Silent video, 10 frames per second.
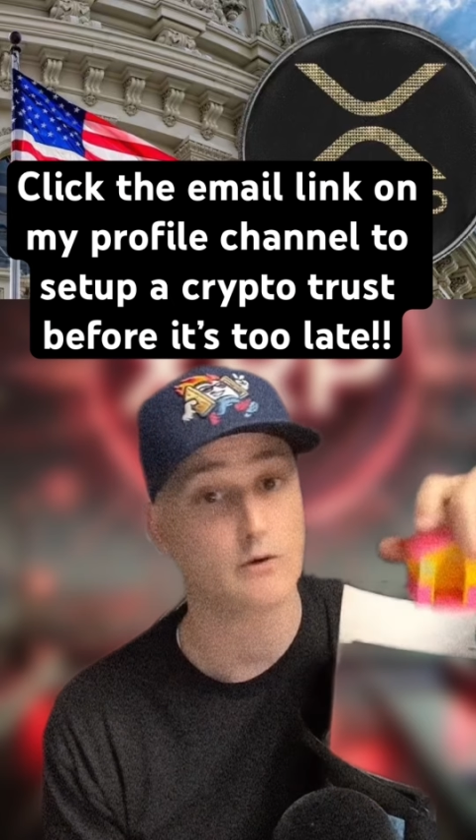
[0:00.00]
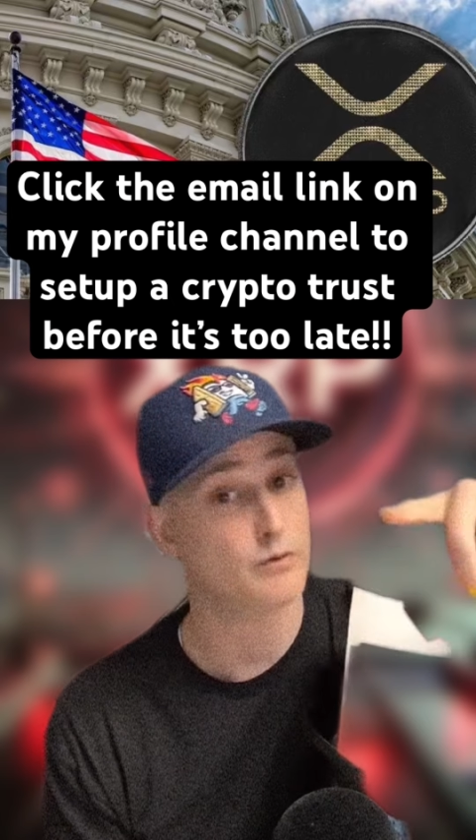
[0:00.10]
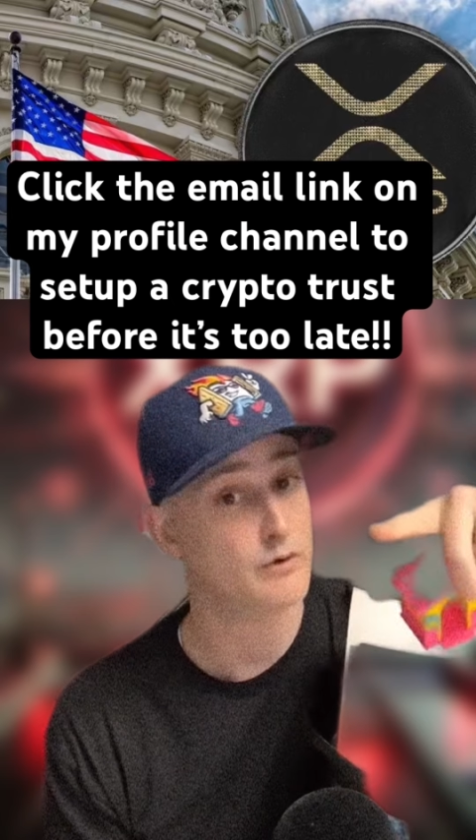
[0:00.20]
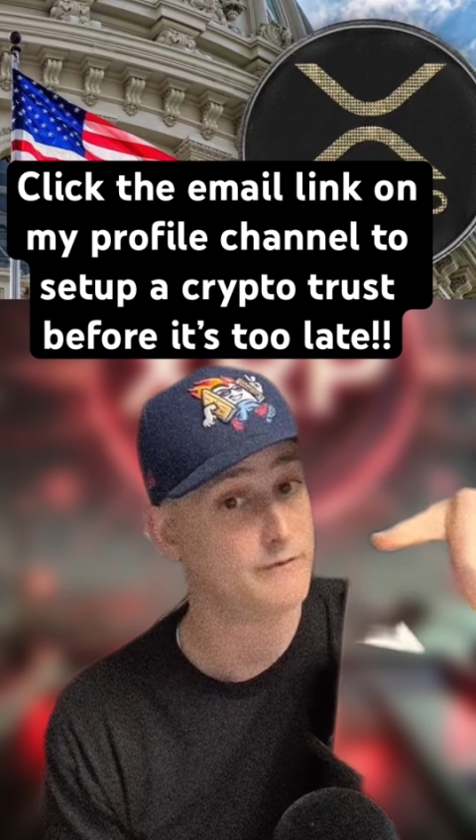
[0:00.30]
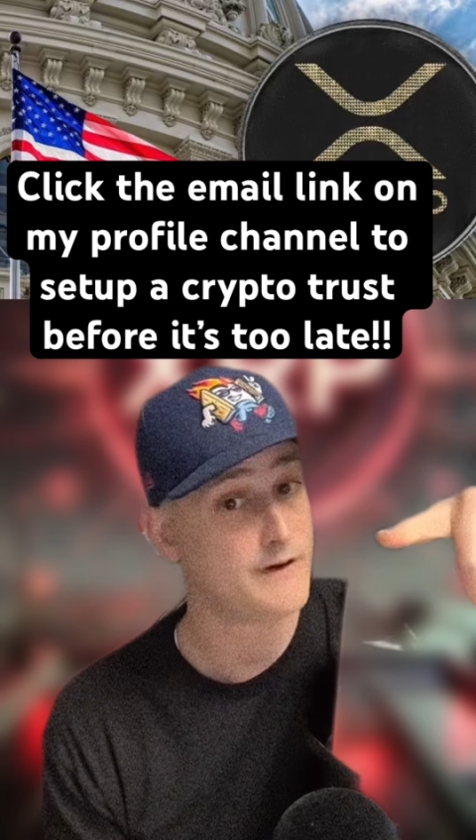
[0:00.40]

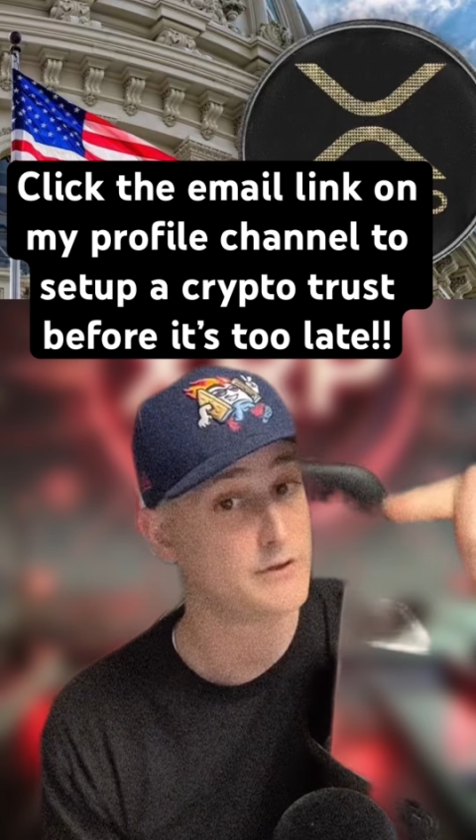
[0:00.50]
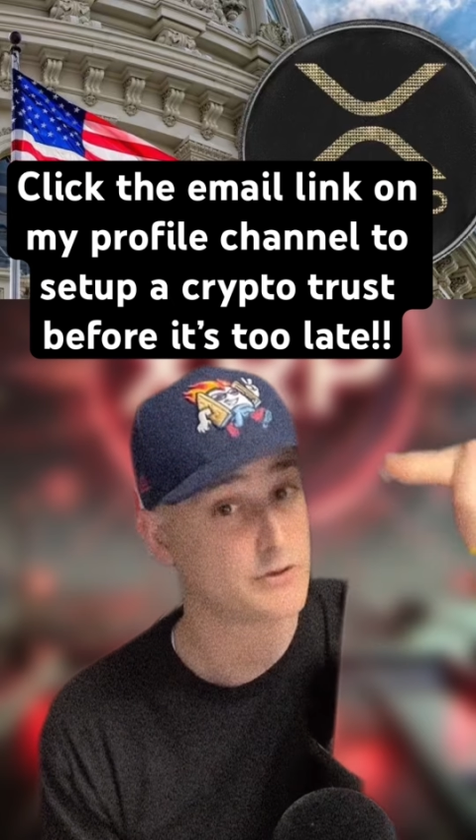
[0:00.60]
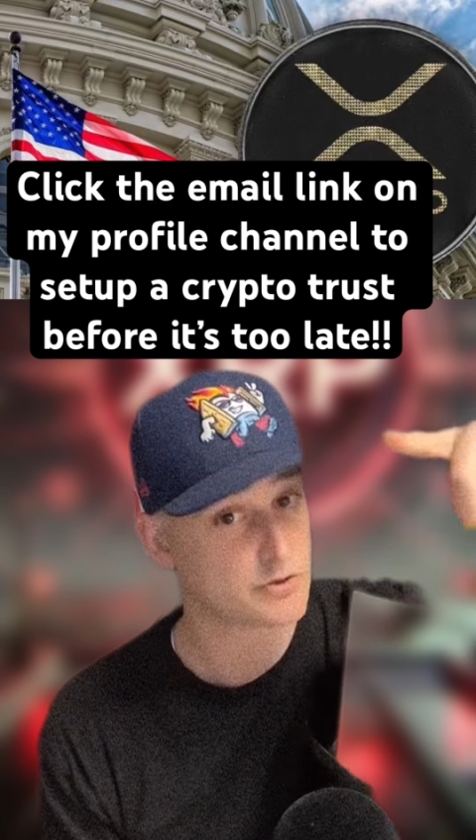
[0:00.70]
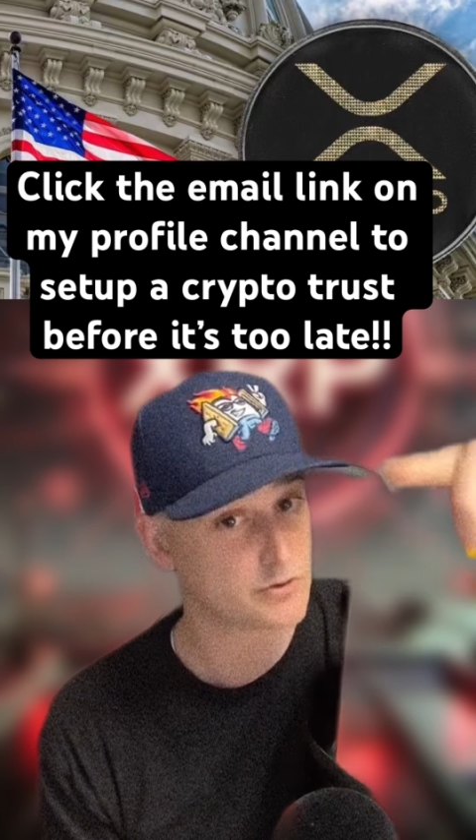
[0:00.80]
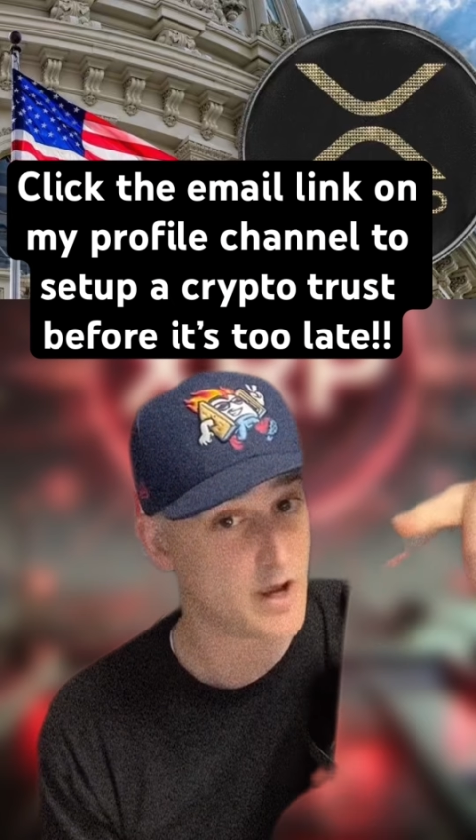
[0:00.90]
We don't file the
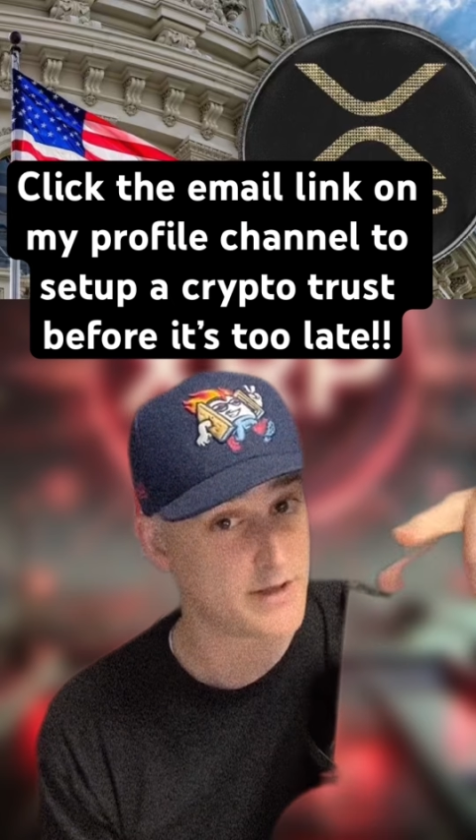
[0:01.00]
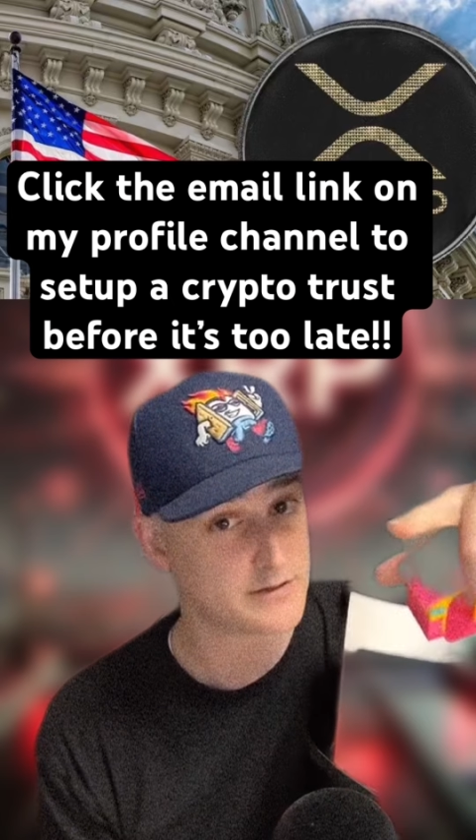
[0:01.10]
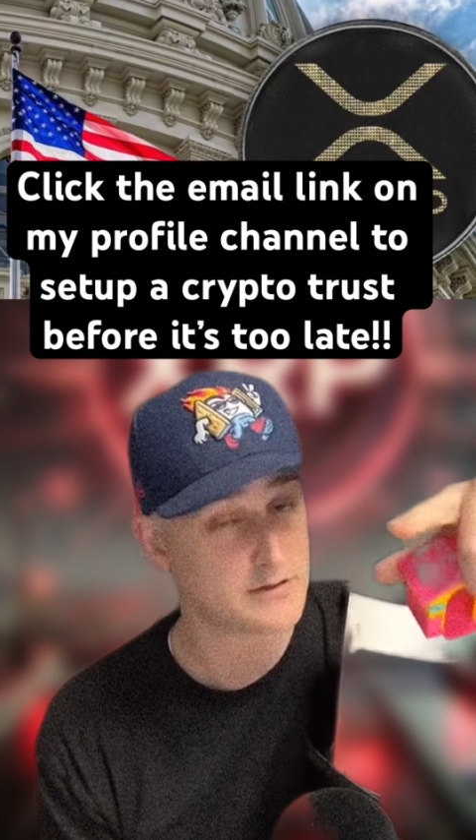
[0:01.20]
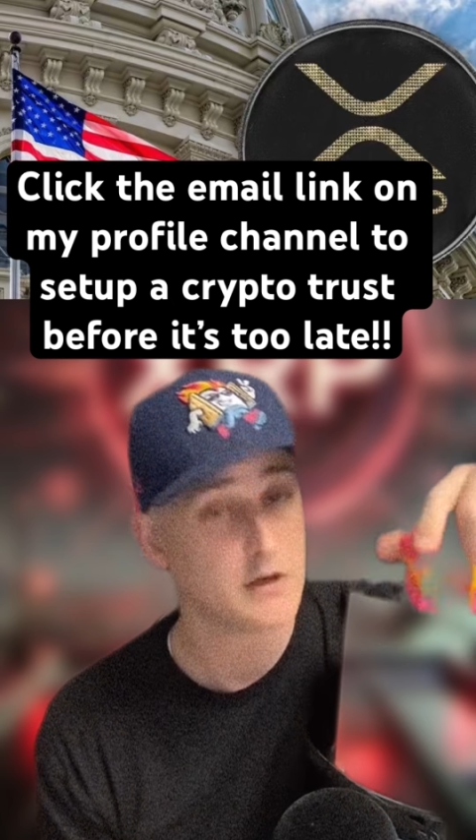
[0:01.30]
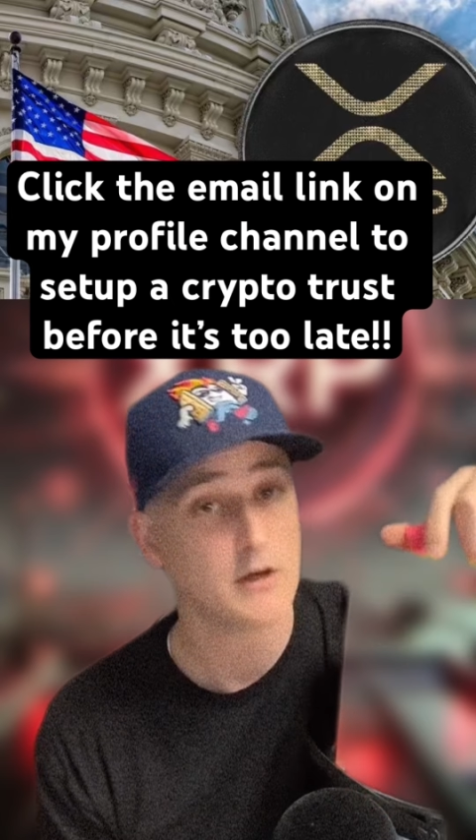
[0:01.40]
trust